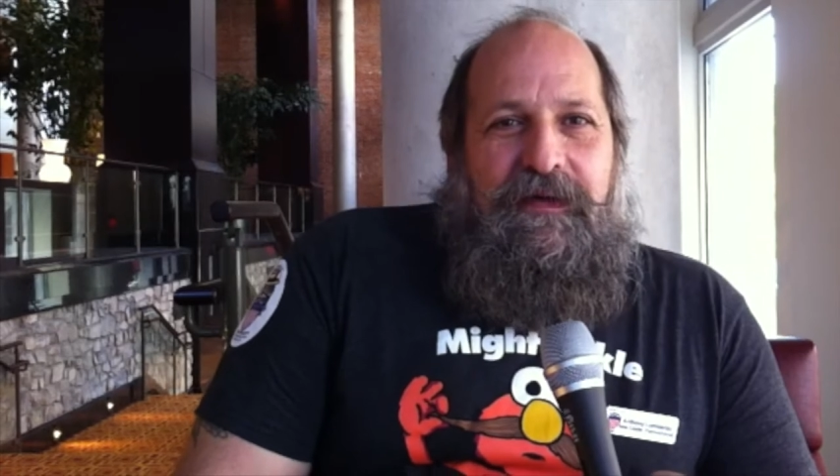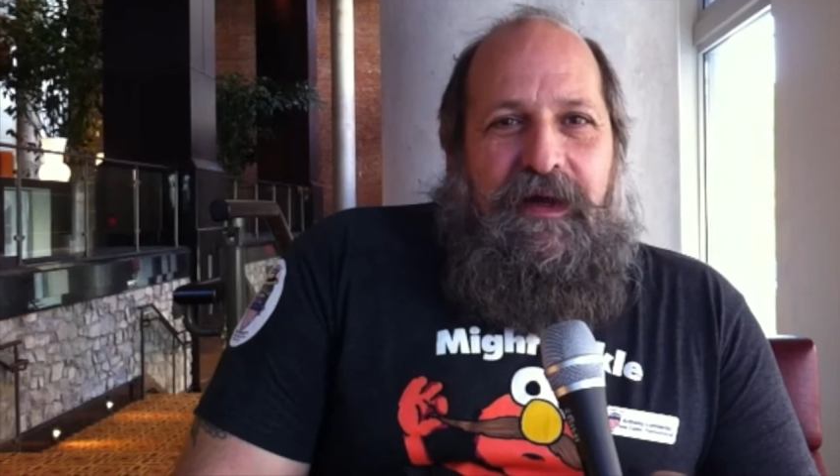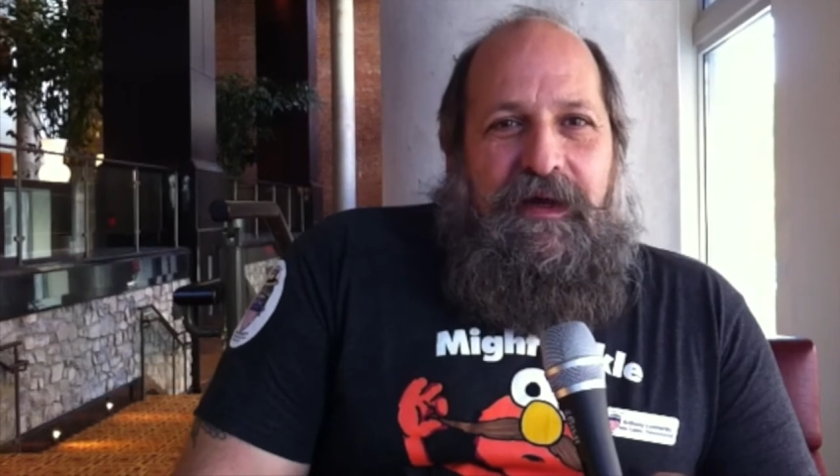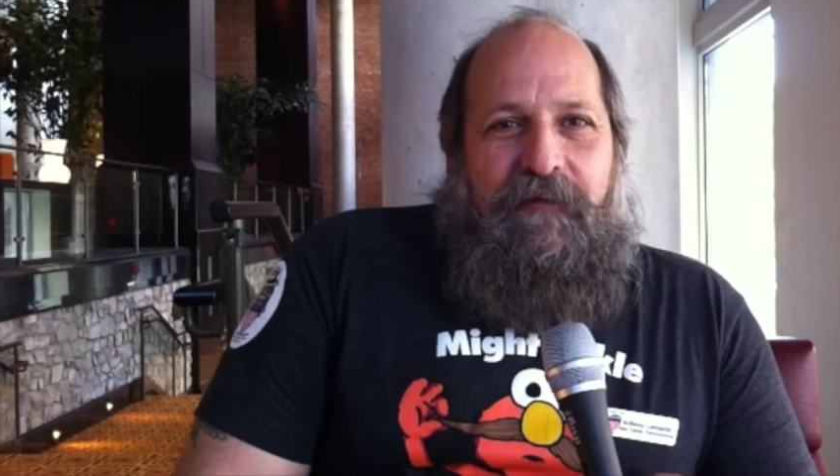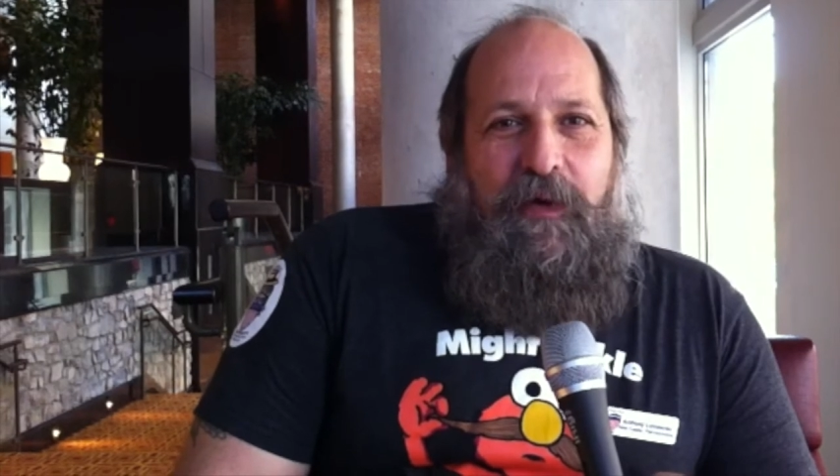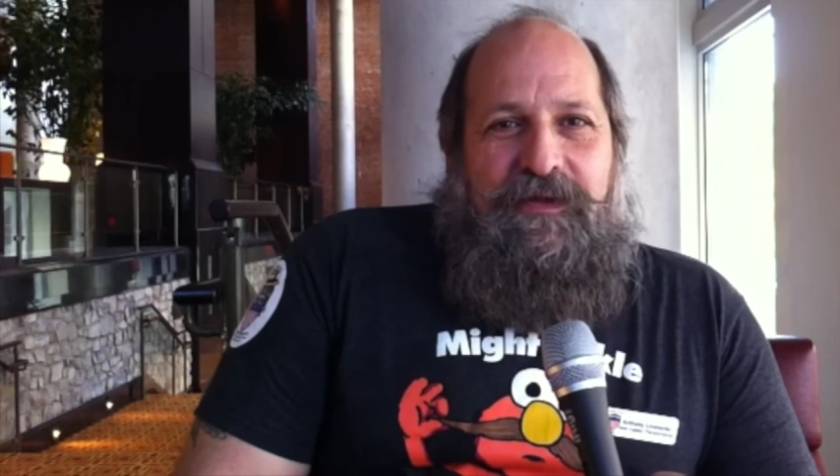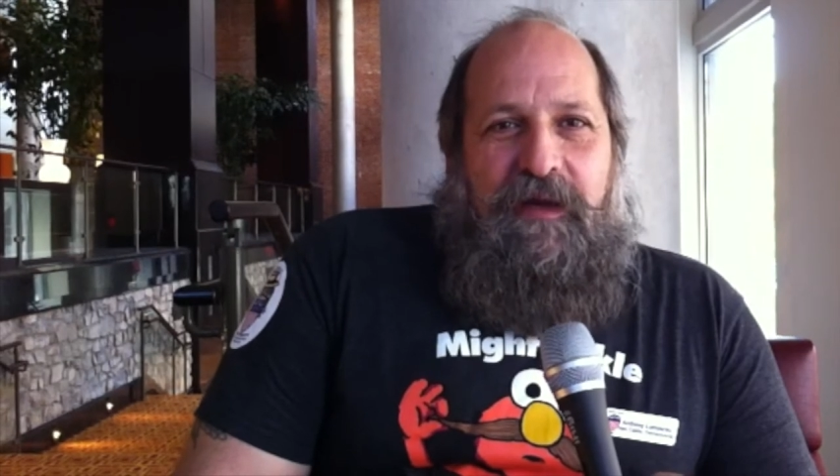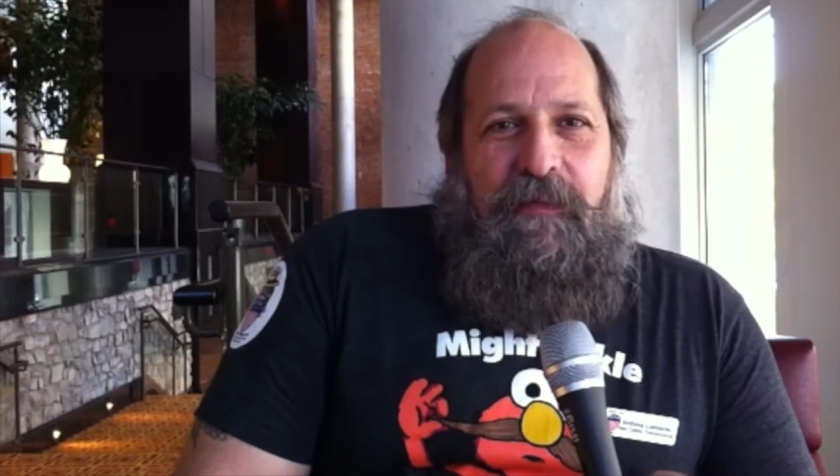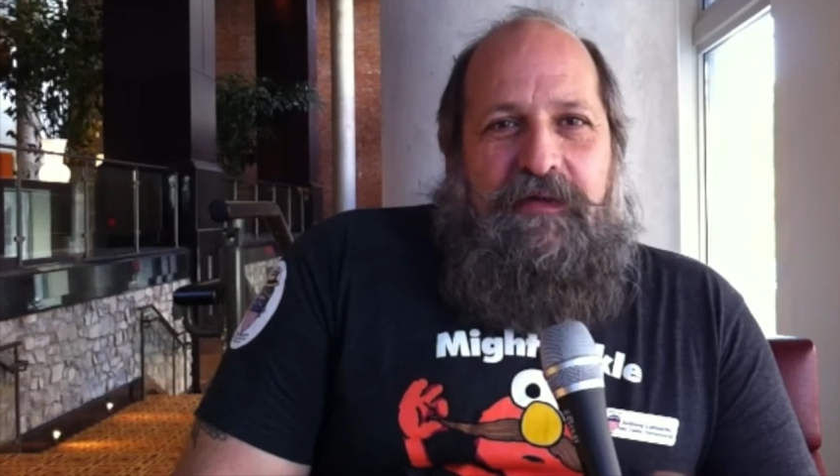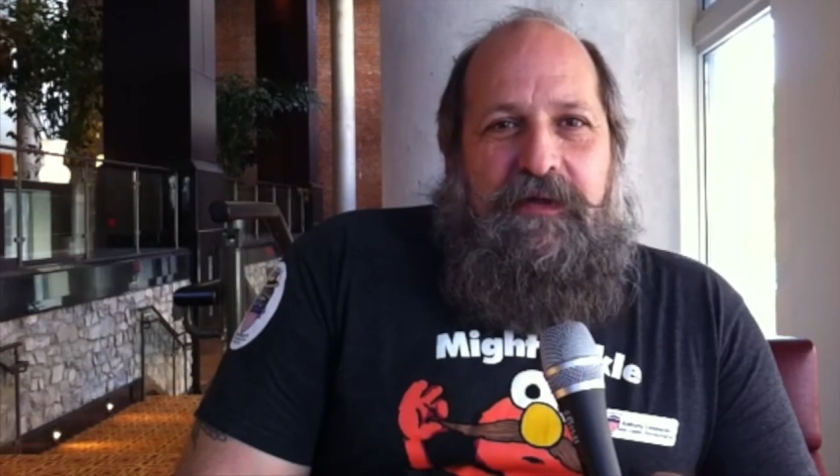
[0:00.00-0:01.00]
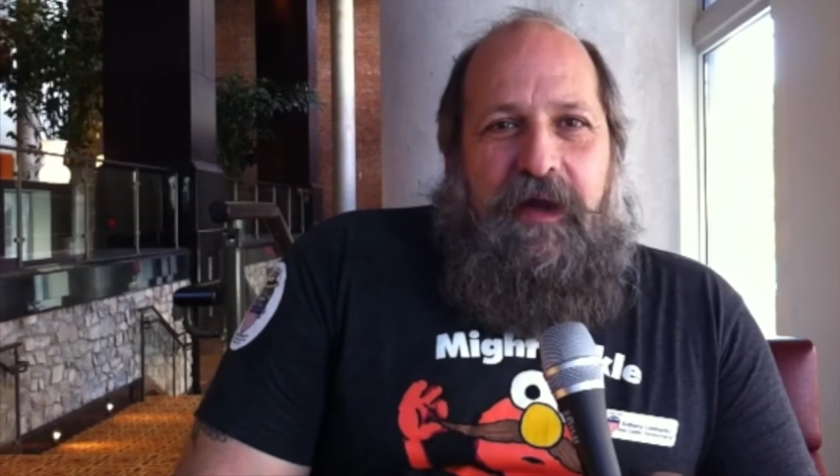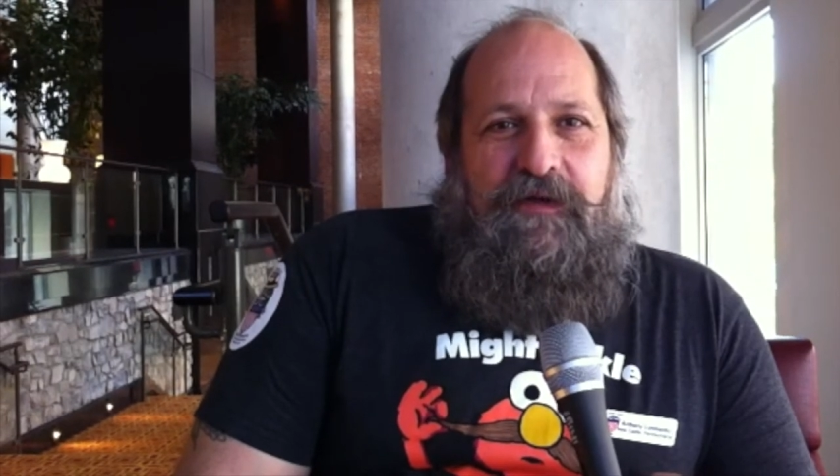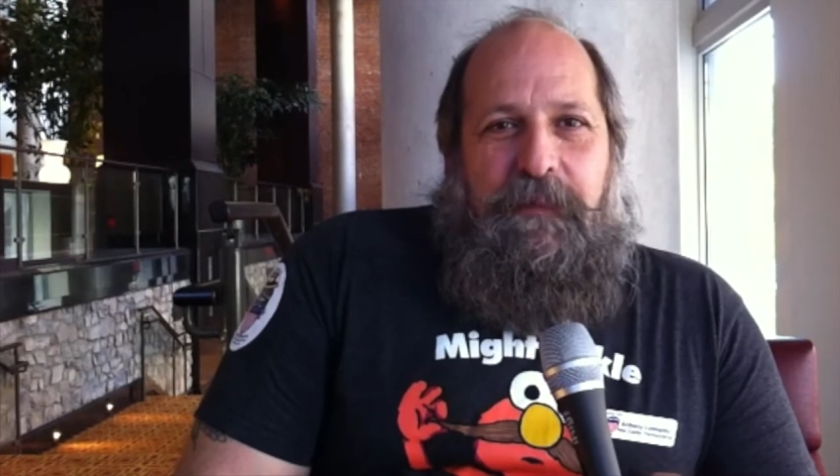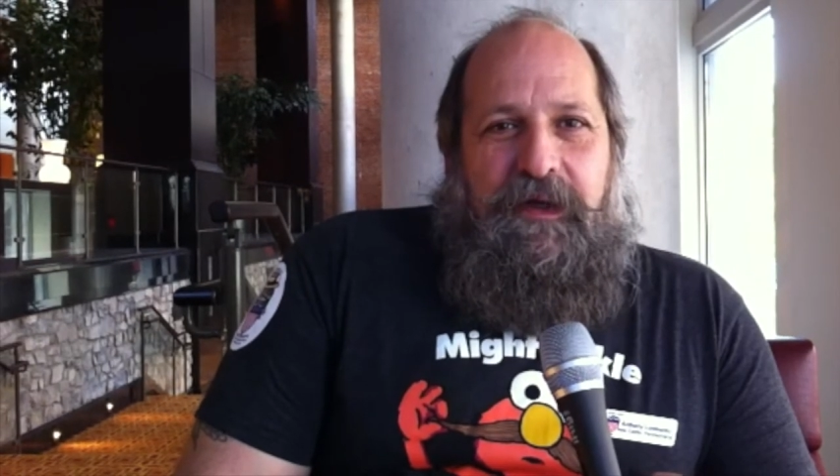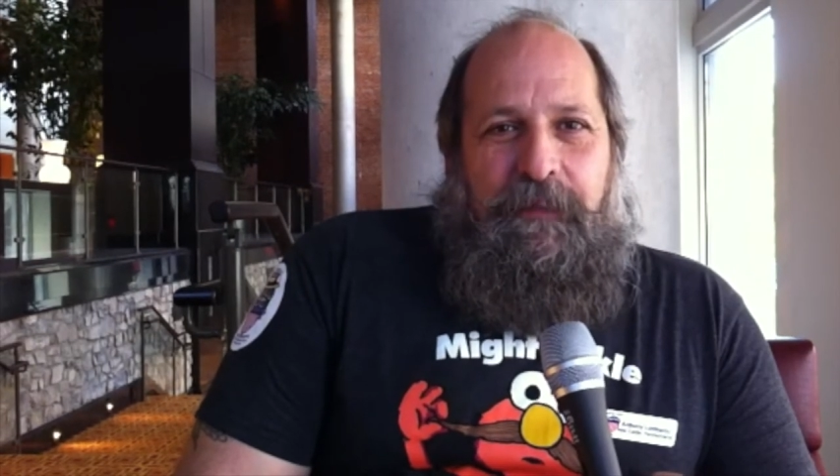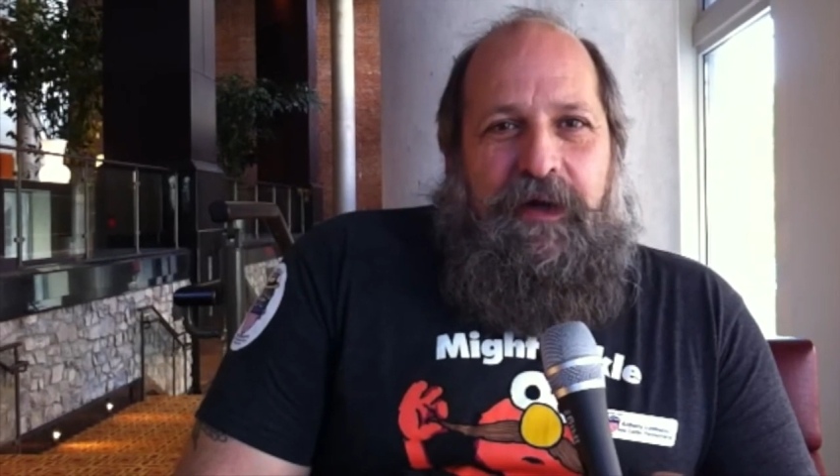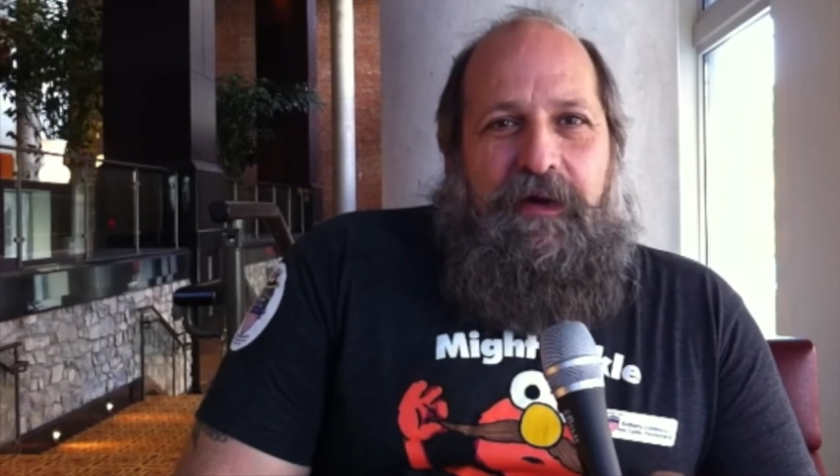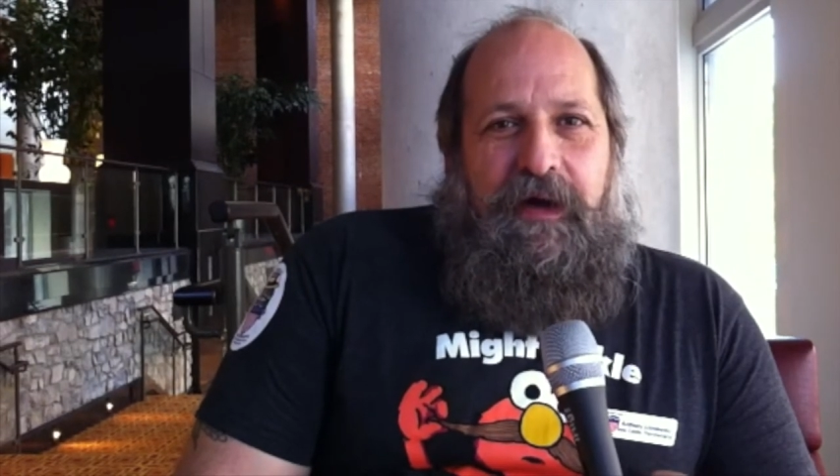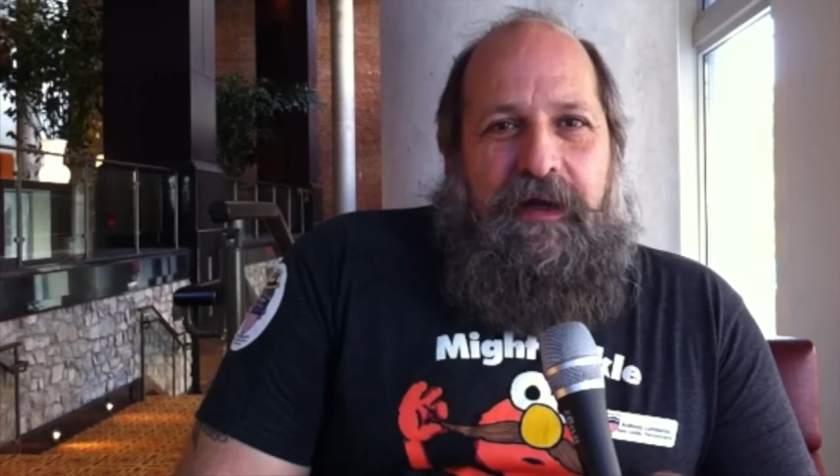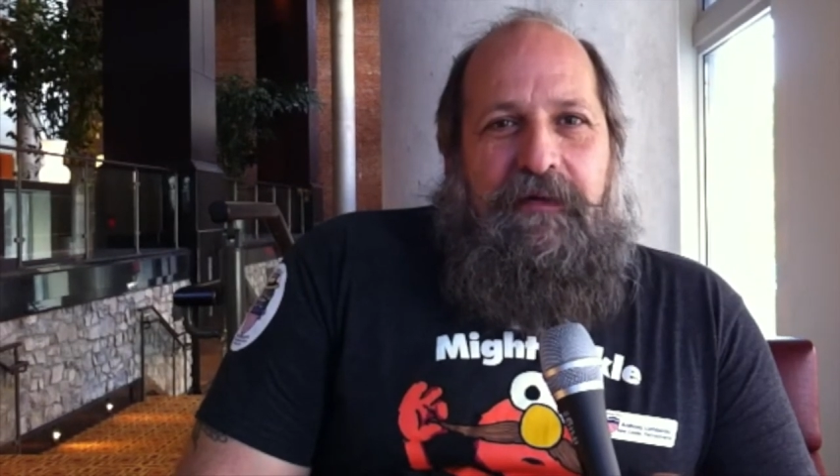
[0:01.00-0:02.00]
And I've always had a mustache, but the
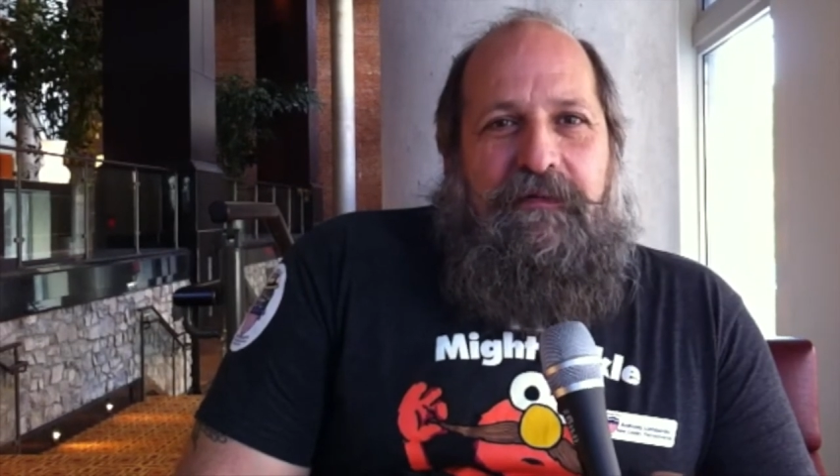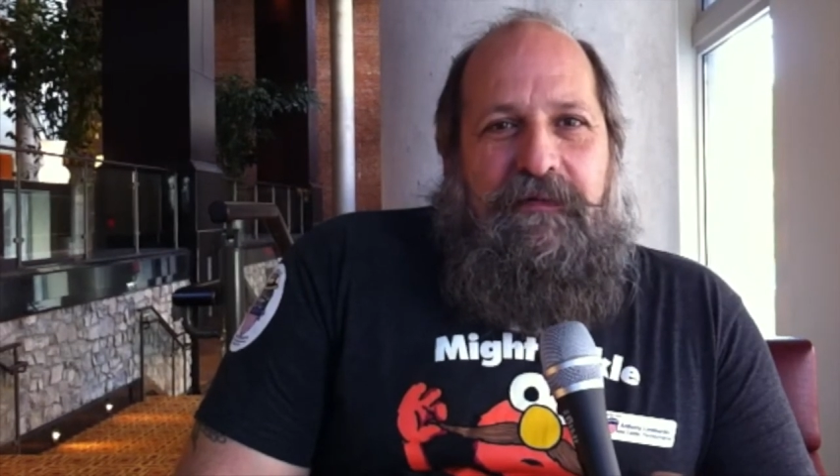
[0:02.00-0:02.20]
beard, I